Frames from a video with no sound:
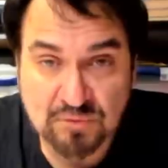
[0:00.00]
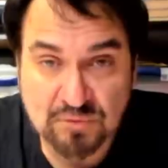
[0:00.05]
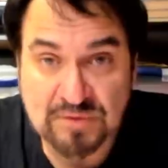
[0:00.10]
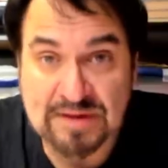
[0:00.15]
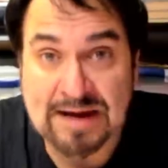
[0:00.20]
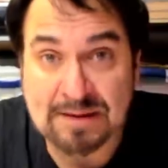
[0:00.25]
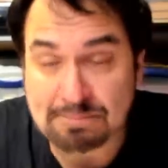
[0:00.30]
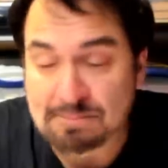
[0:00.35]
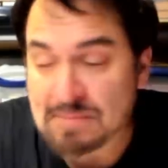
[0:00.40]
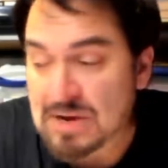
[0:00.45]
for
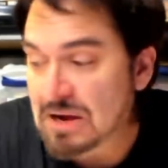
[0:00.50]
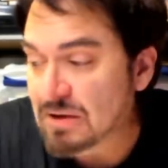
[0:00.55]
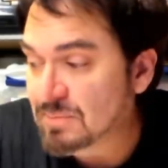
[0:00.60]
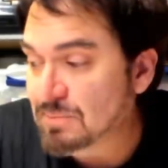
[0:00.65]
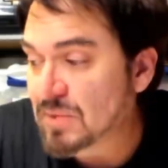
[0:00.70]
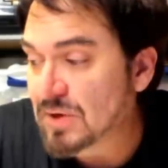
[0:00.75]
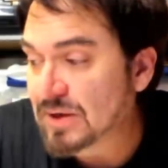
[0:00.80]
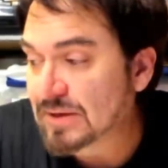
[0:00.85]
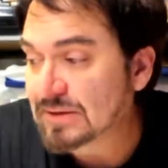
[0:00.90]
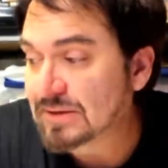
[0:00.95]
that amount of
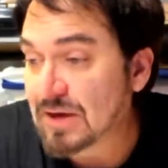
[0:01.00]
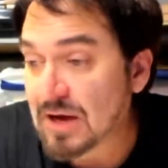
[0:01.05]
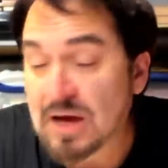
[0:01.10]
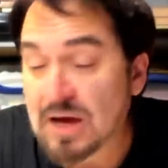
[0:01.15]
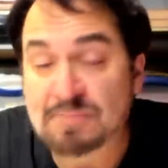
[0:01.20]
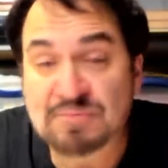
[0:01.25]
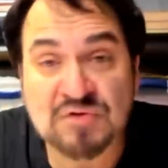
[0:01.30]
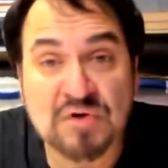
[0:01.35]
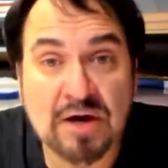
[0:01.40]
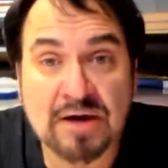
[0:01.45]
money.
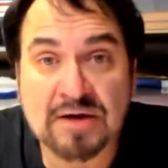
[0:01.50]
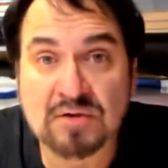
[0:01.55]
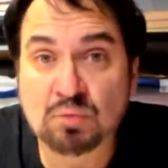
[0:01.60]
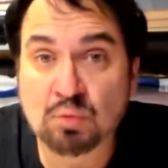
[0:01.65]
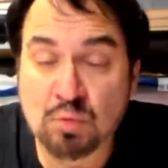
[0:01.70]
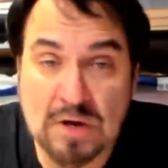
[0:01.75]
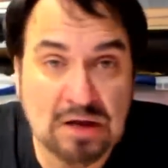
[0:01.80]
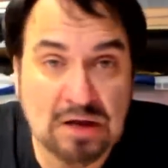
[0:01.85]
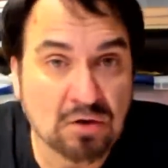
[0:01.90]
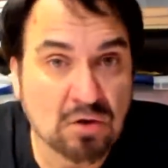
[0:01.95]
I'm
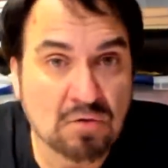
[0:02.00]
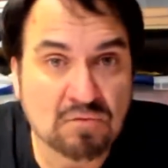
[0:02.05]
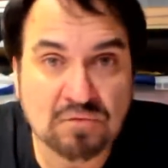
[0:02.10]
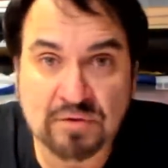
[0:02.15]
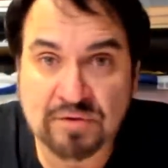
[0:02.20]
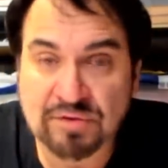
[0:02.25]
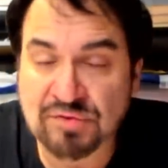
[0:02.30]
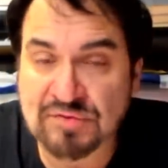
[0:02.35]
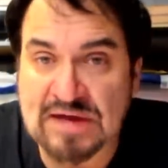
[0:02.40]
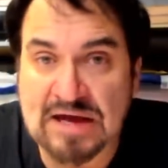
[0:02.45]
talking well
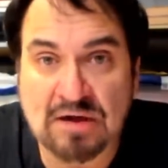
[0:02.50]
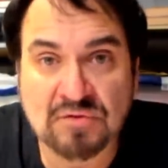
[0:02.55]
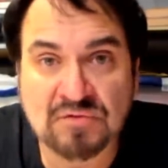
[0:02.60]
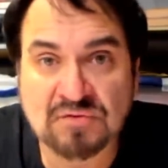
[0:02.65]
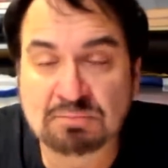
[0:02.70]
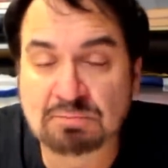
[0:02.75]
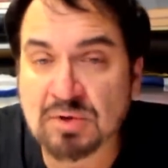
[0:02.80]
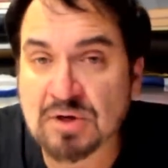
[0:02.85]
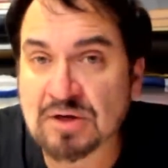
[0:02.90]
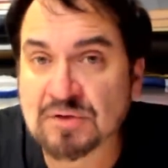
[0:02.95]
over a
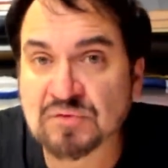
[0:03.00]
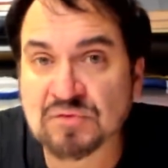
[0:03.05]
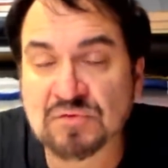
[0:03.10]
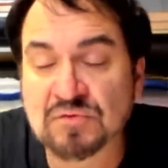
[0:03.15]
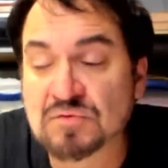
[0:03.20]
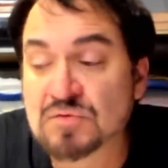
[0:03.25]
thousand bucks.